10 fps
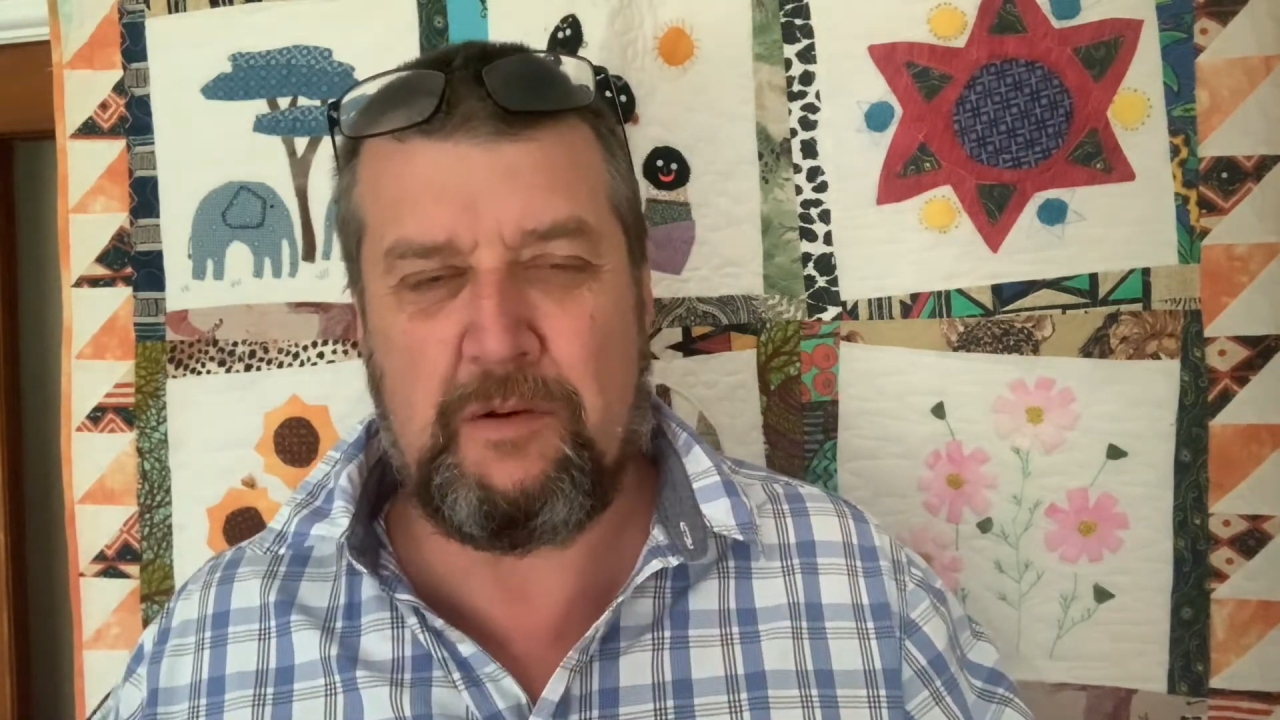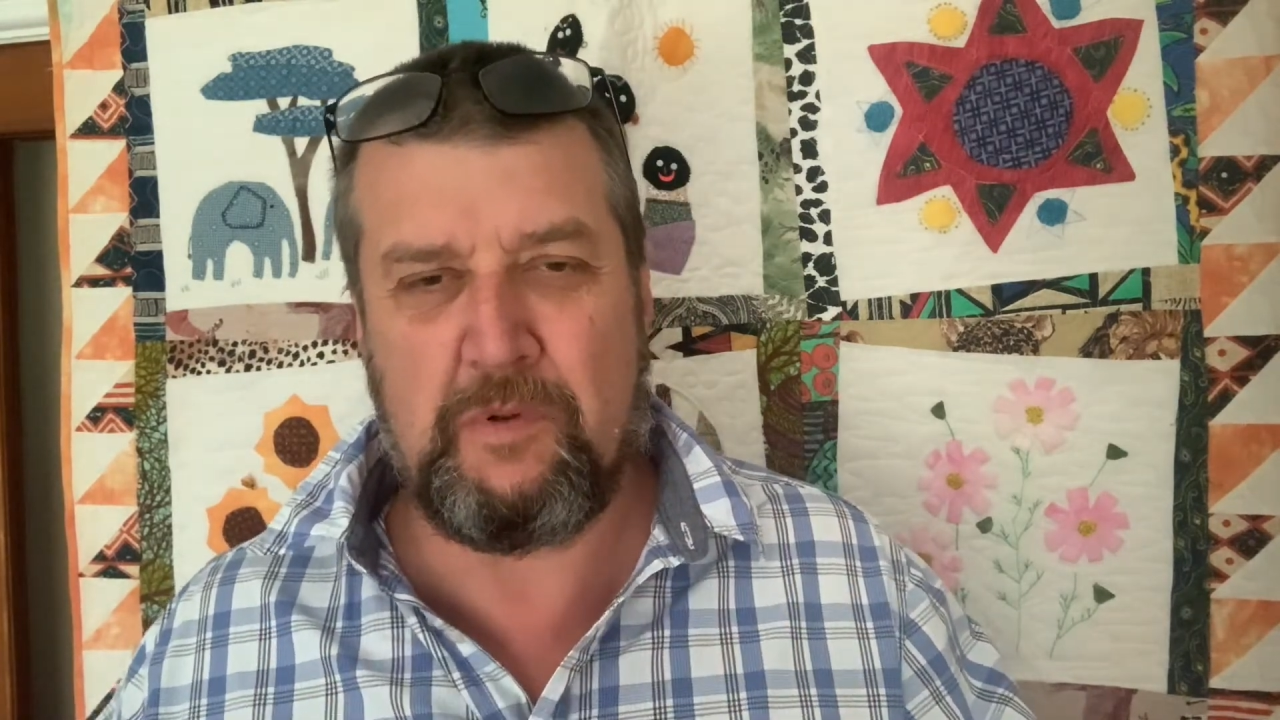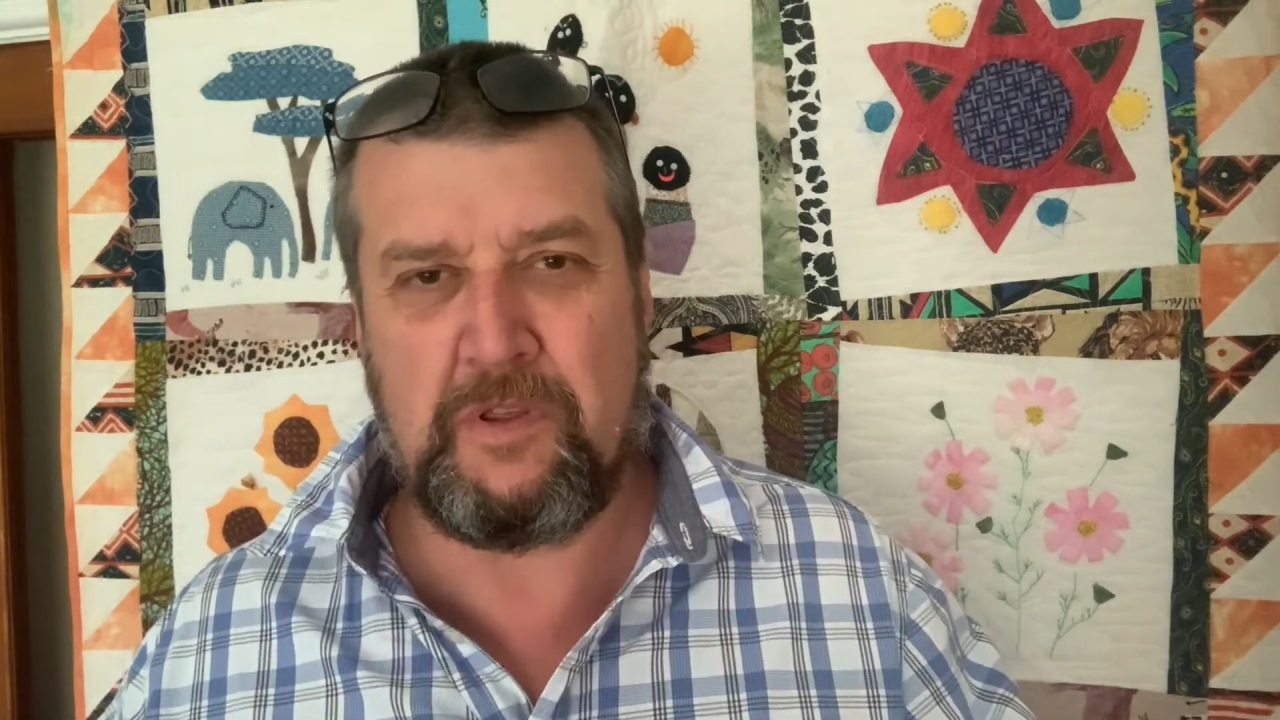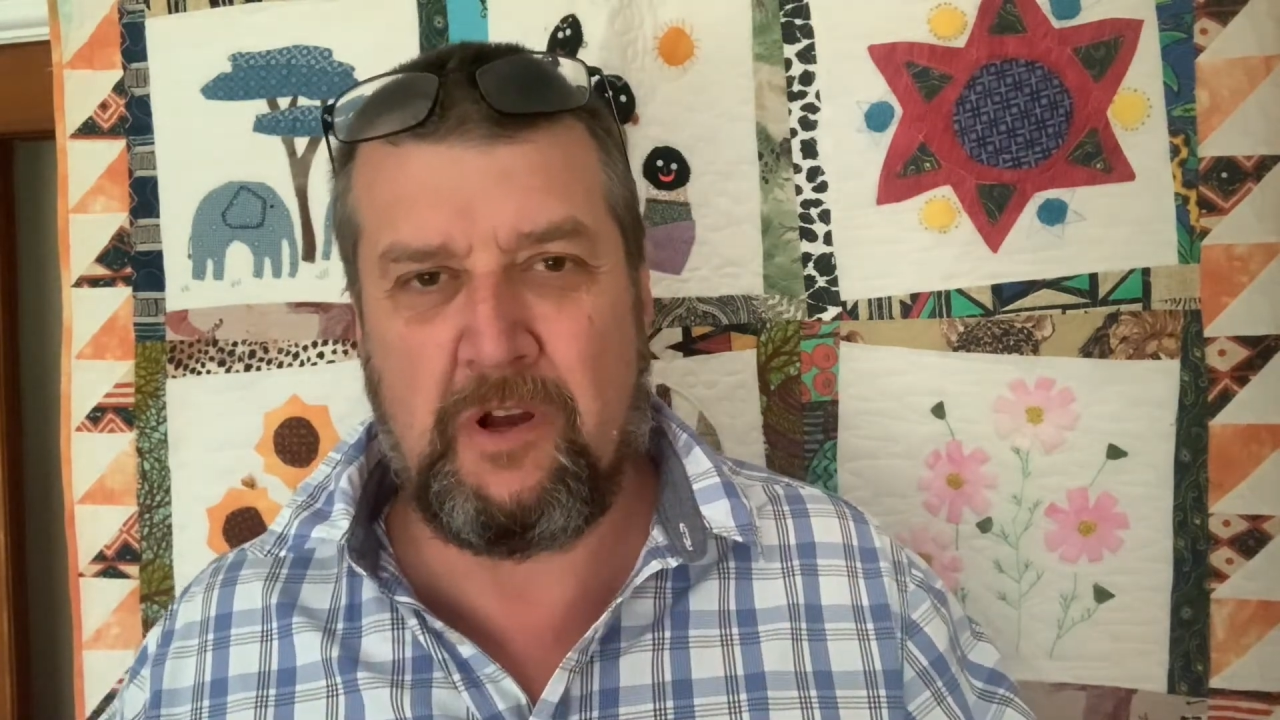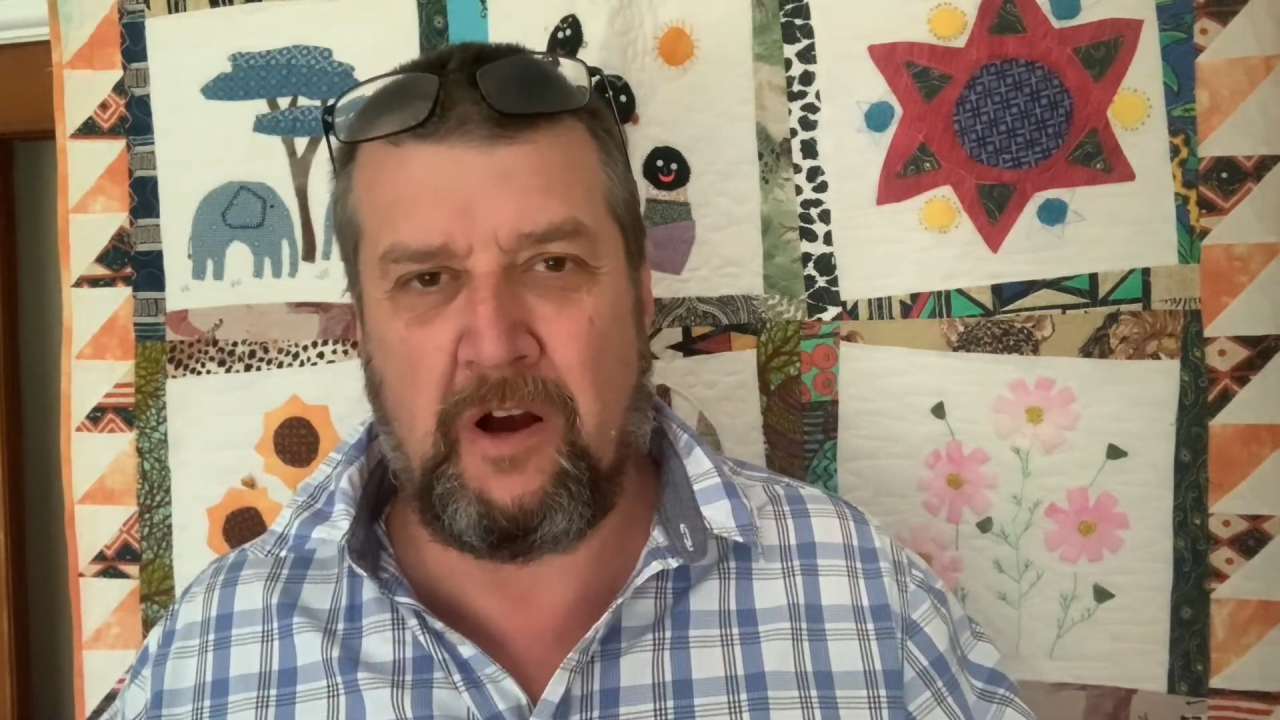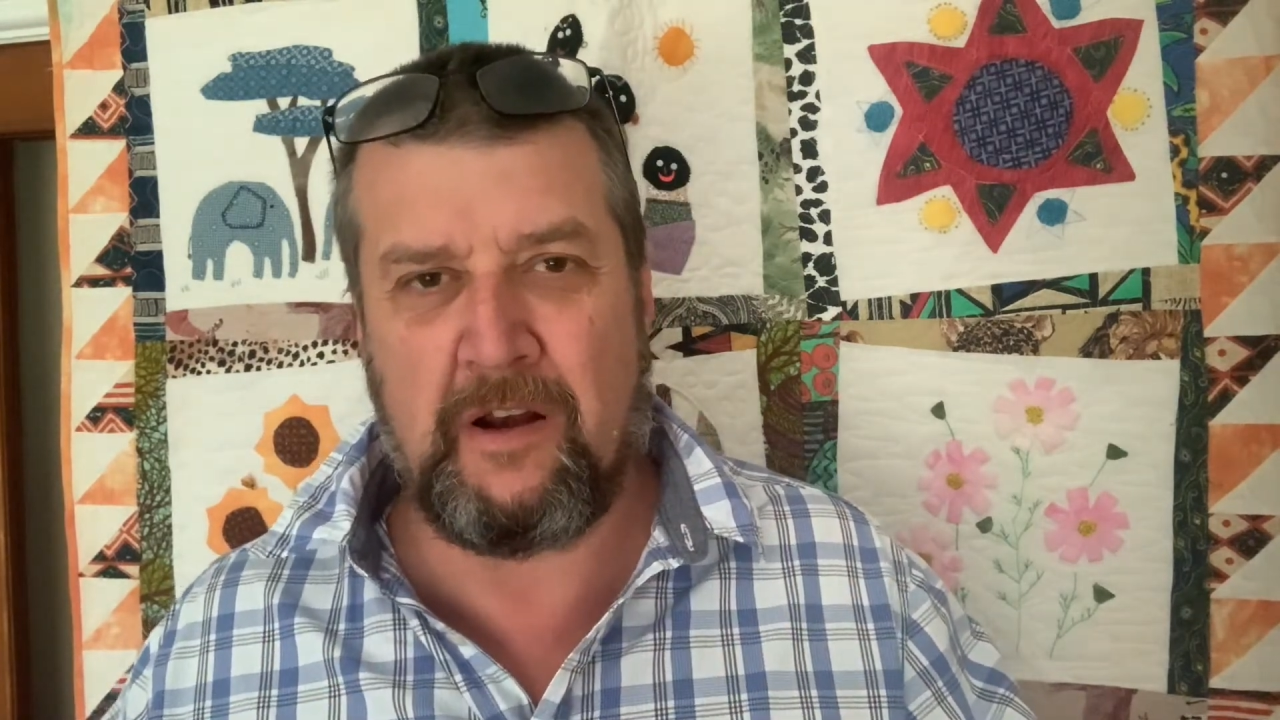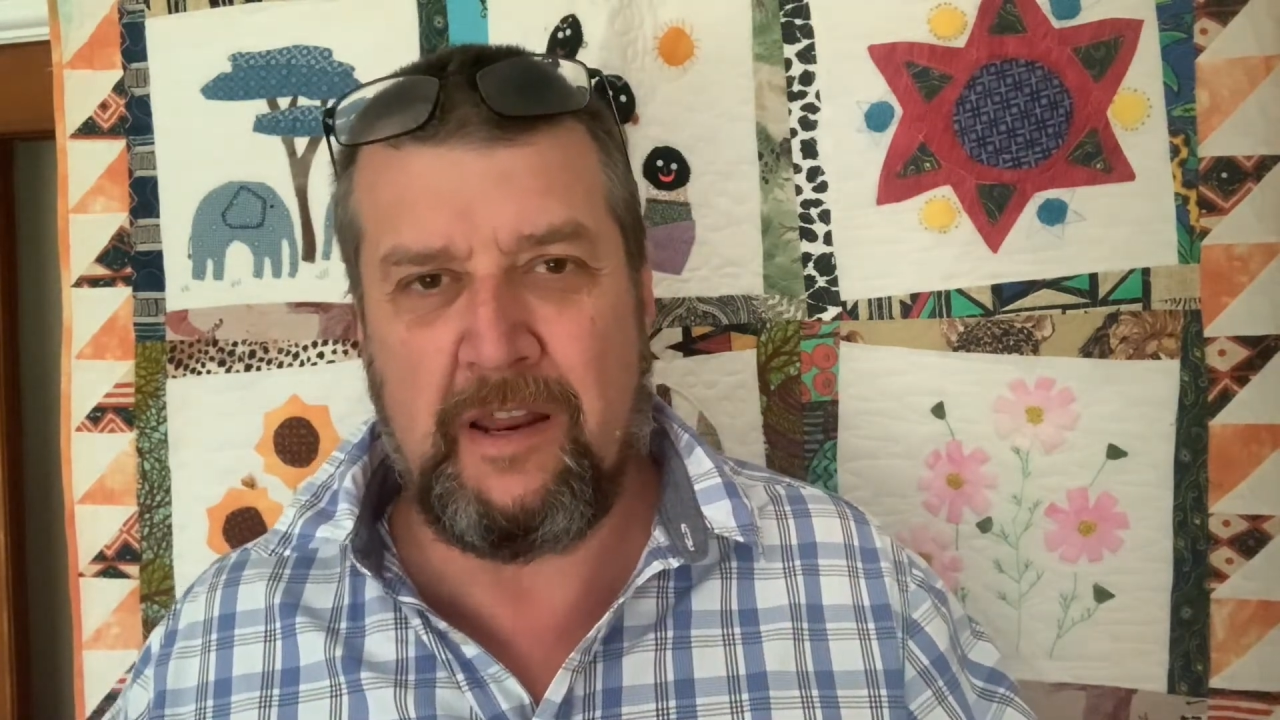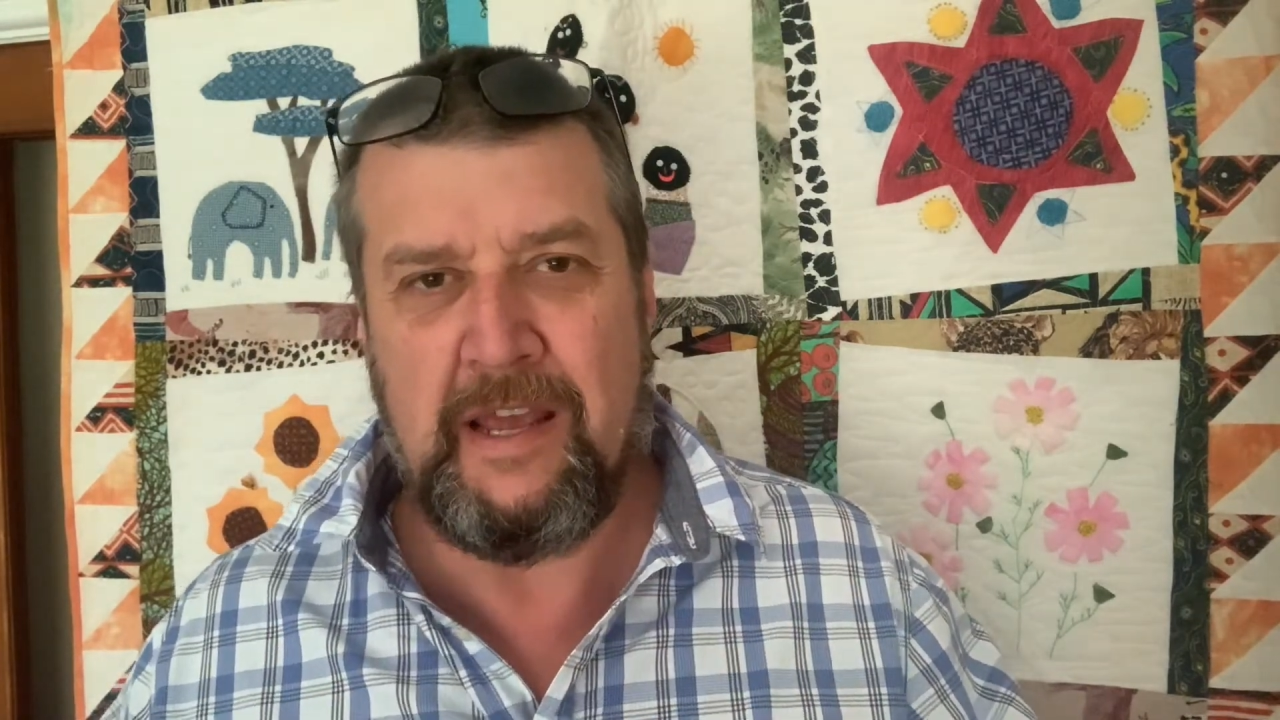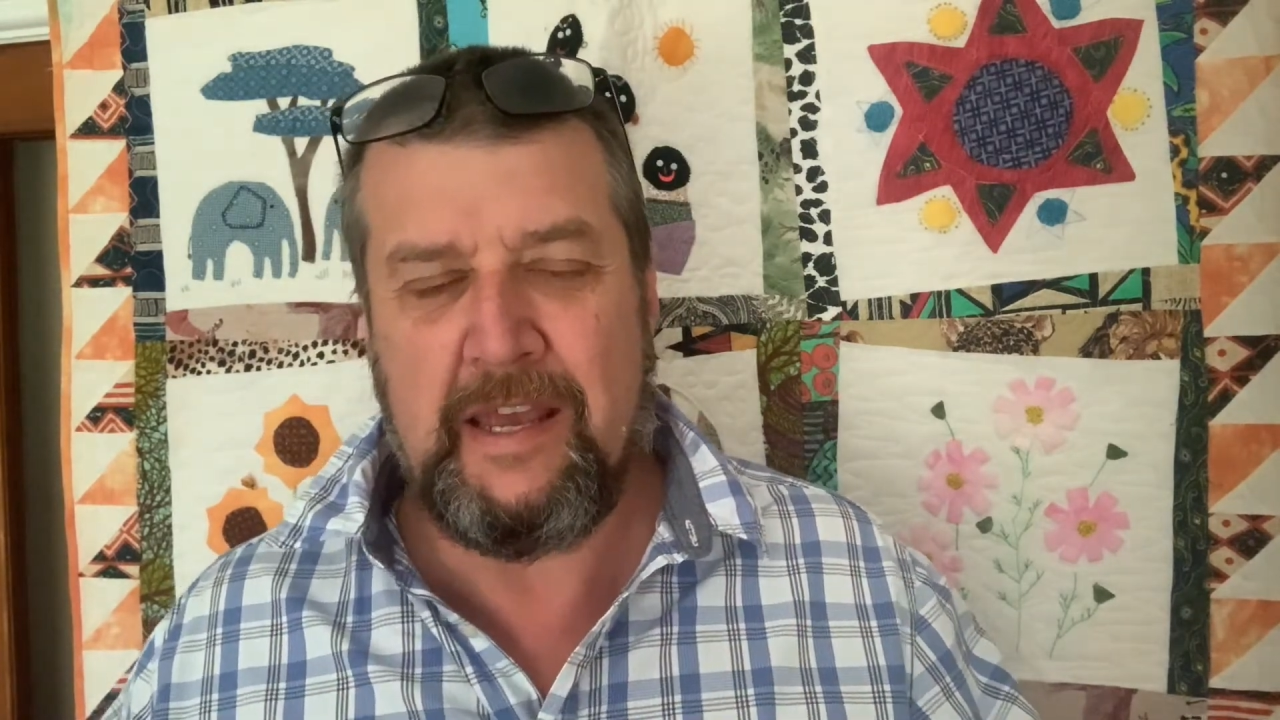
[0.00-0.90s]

with God,